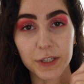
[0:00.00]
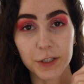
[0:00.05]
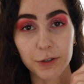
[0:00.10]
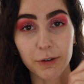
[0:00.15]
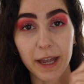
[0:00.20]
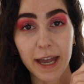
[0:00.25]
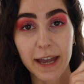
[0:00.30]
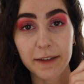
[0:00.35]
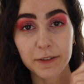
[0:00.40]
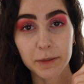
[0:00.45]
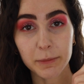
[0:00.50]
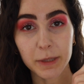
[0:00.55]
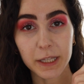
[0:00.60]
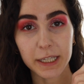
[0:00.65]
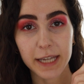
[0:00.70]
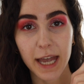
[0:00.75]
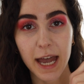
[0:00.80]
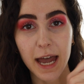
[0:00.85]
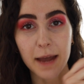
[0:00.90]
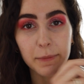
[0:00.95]
so I have some in the
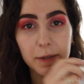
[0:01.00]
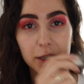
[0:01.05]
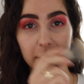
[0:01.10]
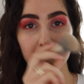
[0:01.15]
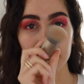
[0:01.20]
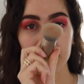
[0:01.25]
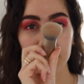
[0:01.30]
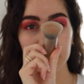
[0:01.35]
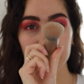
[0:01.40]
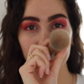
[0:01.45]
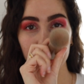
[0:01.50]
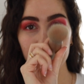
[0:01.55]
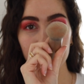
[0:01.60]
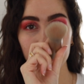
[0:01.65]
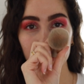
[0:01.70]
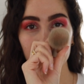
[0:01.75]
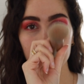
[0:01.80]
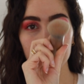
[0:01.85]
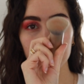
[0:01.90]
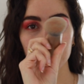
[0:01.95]
cap, and I'm gonna
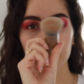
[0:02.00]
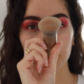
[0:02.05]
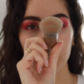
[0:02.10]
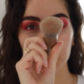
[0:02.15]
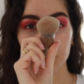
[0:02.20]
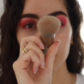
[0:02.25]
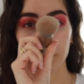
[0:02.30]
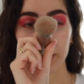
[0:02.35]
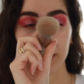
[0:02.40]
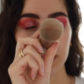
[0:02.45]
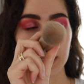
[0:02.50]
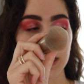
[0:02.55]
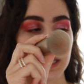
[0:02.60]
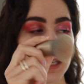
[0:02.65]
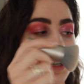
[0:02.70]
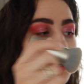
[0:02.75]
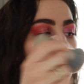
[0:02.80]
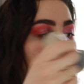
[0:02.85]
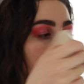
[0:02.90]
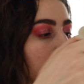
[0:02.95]
take this brush right
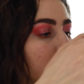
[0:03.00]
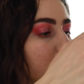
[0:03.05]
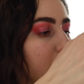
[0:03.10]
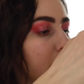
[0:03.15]
here.